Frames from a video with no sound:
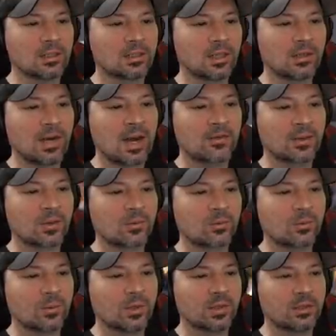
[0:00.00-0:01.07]
They're having a
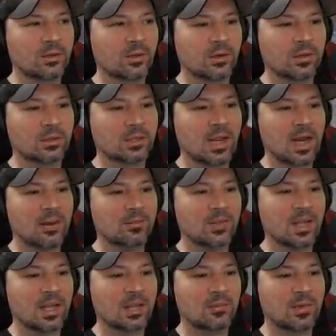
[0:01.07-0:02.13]
really hard time
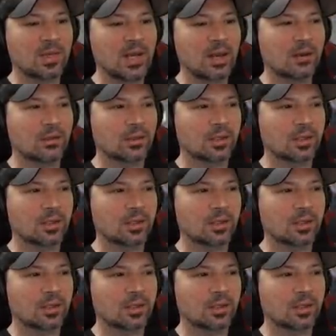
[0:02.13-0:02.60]
taking me out,